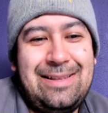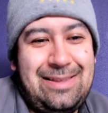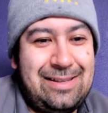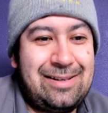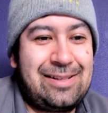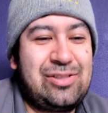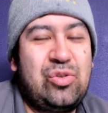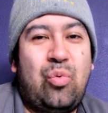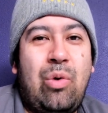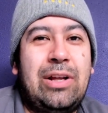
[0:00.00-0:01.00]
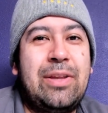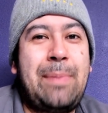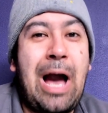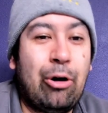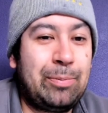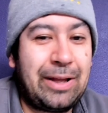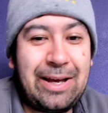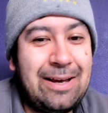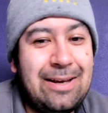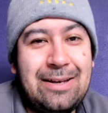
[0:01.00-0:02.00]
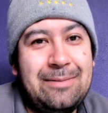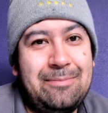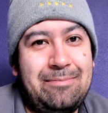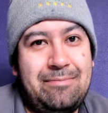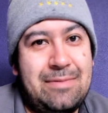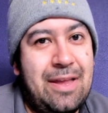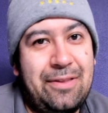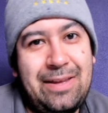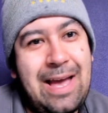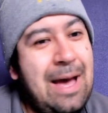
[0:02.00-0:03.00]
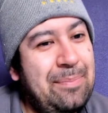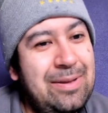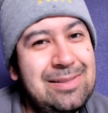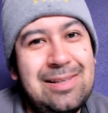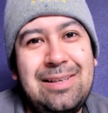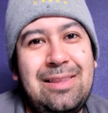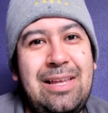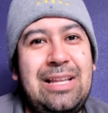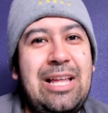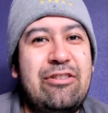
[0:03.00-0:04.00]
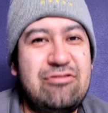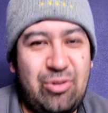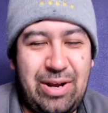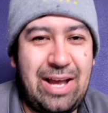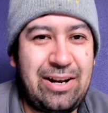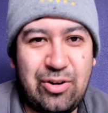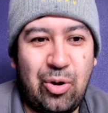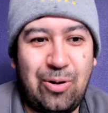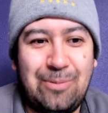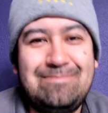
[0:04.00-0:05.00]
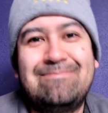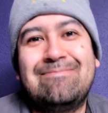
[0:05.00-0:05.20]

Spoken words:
the Ducks, while on the power play, nothing happened. They allowed a shorthanded goal.